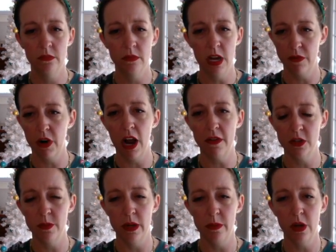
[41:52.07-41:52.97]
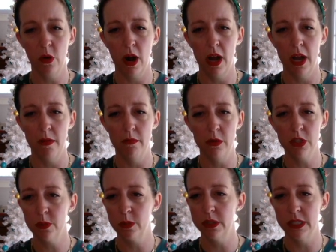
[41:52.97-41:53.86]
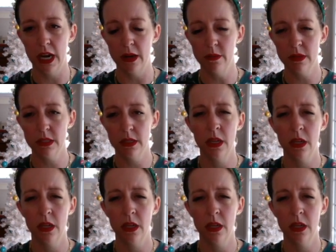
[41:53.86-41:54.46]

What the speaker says: Never After made me cry multiple times.